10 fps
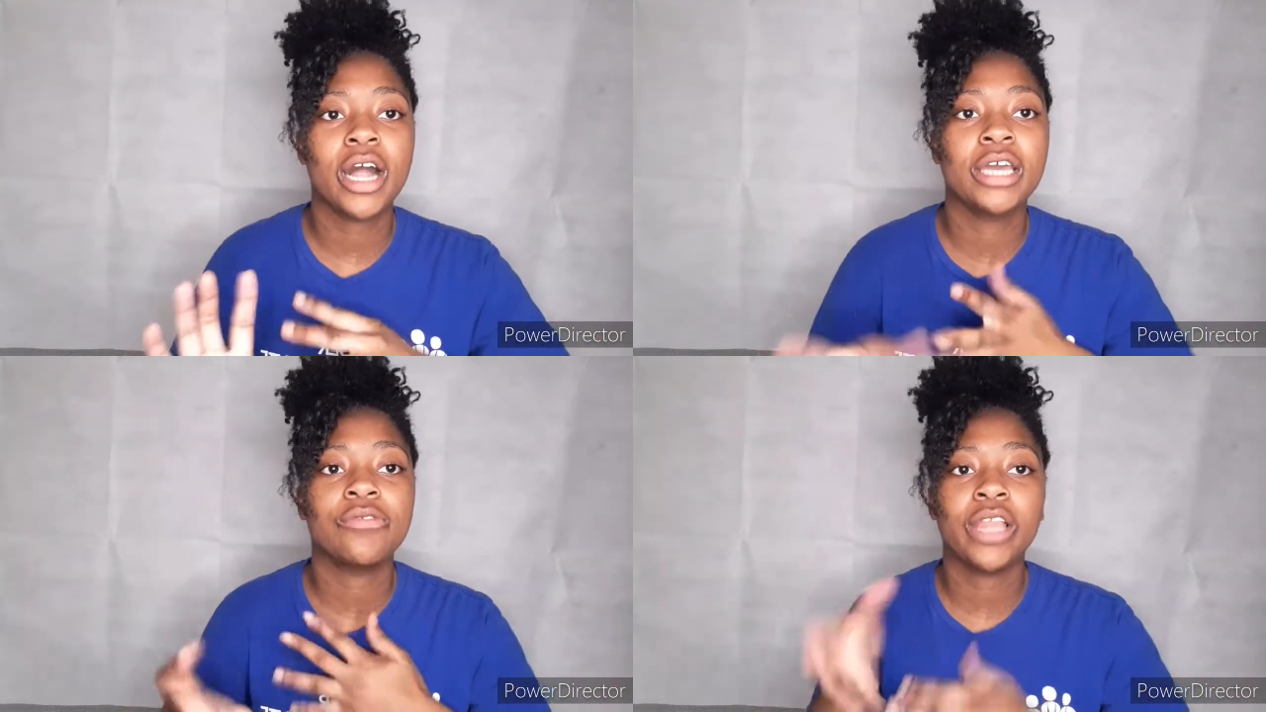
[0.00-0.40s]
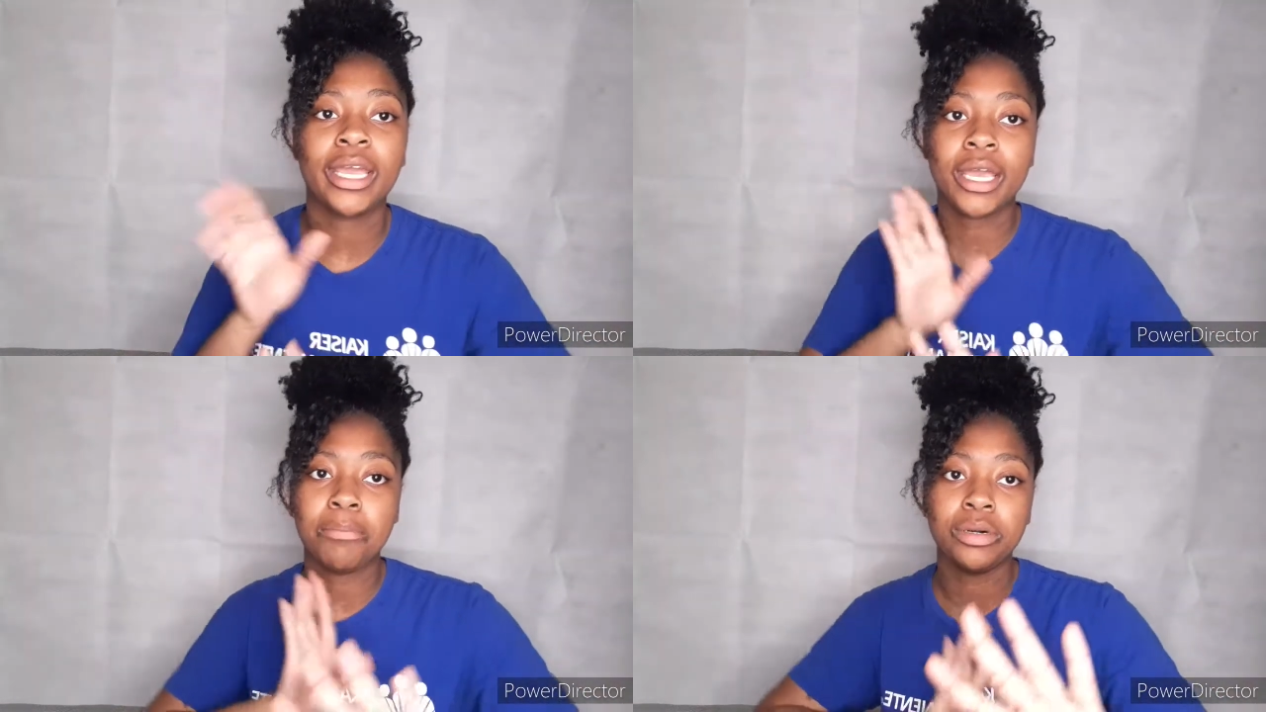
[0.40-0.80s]
kind of
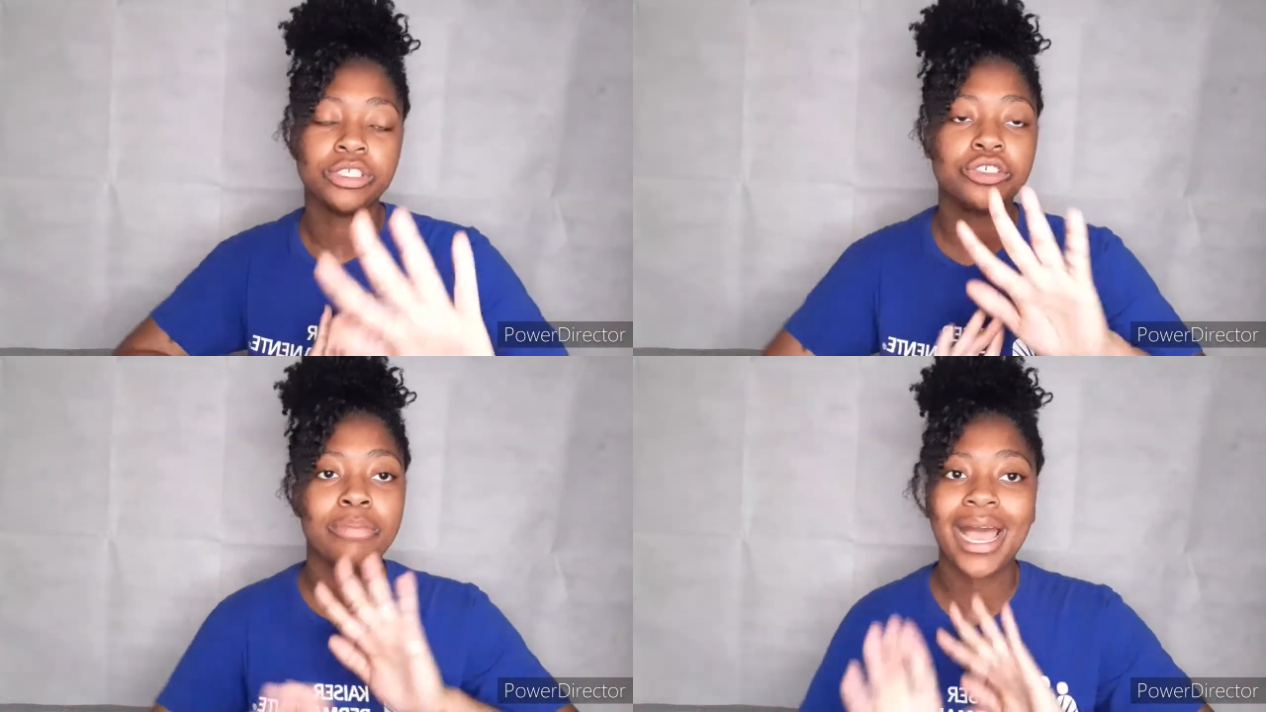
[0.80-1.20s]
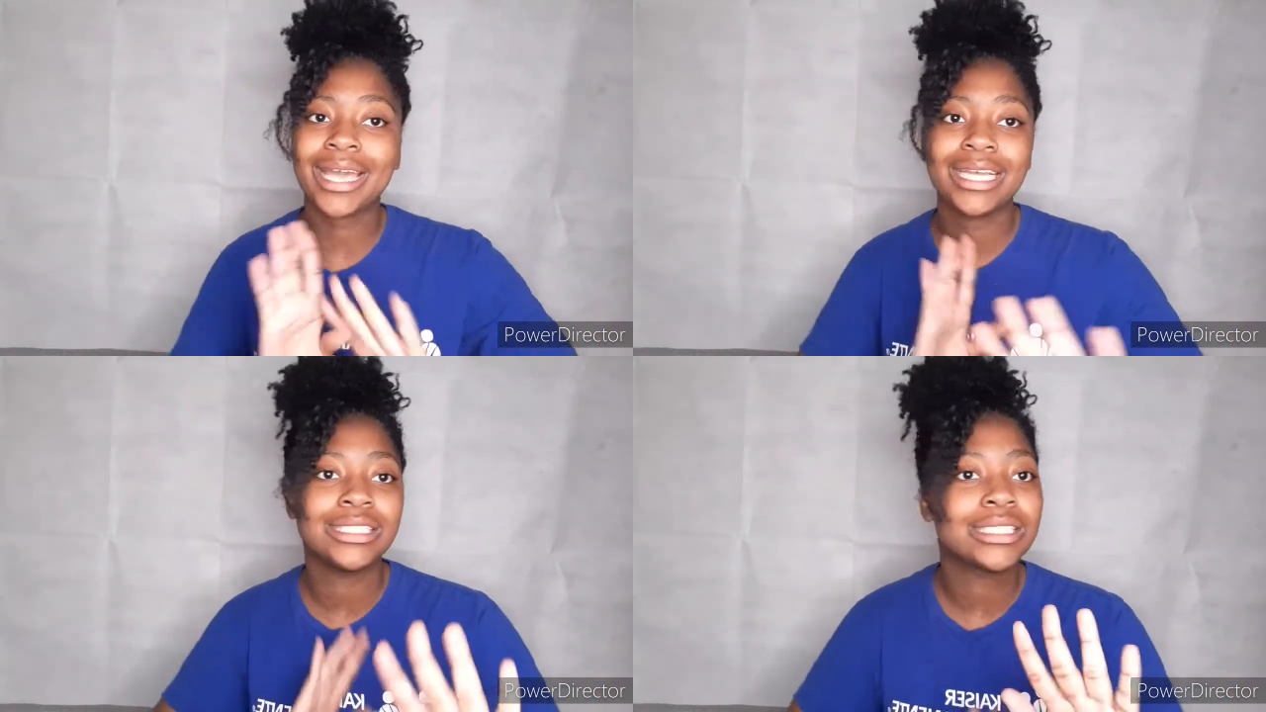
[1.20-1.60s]
like a push
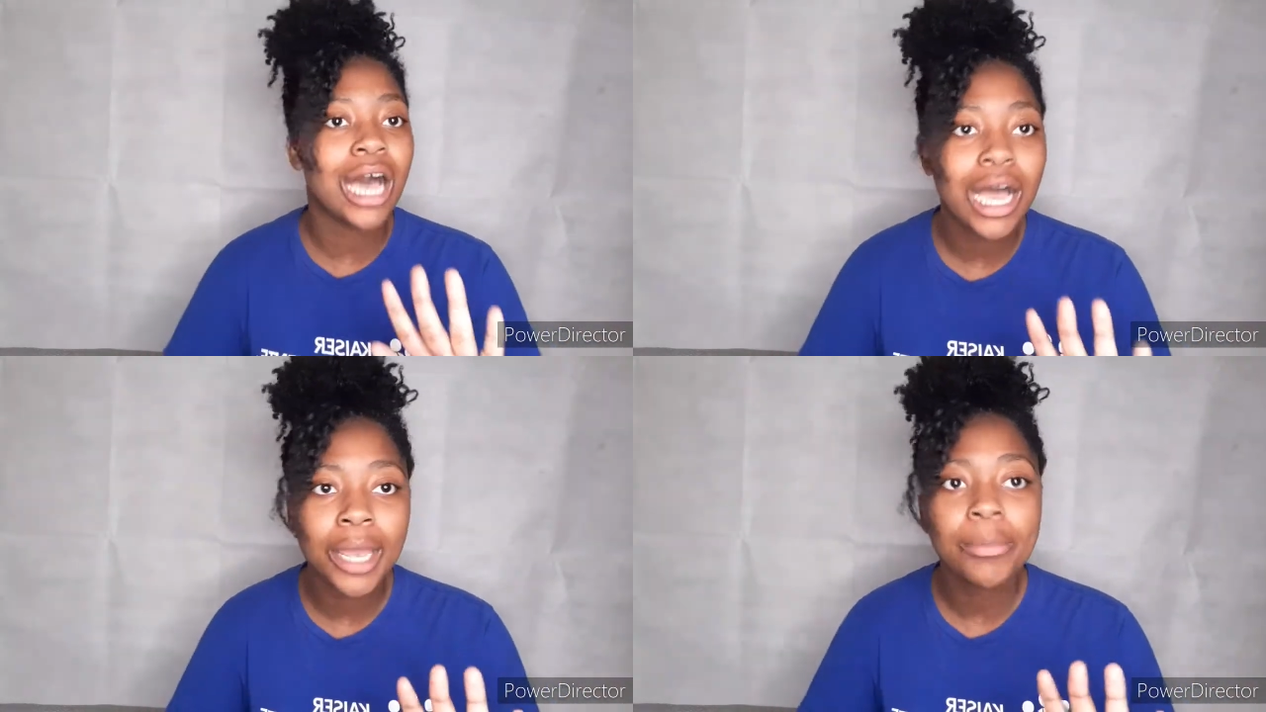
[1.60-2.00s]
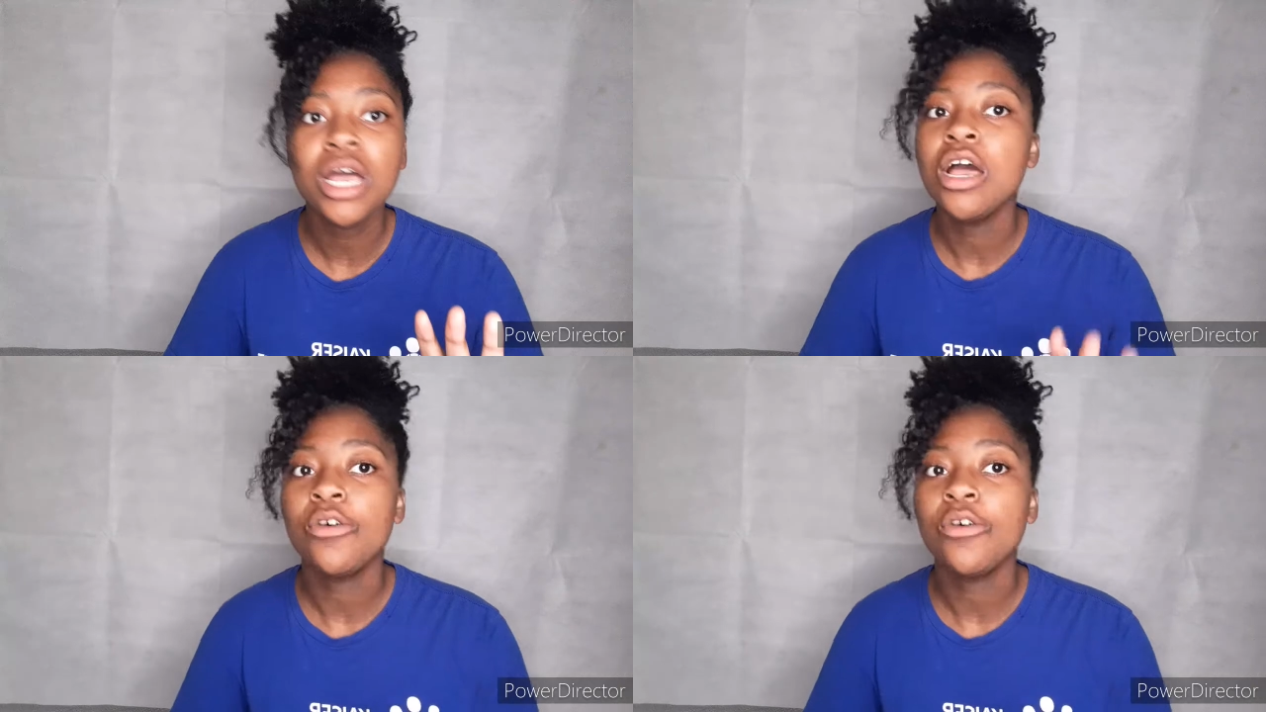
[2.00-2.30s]
back in time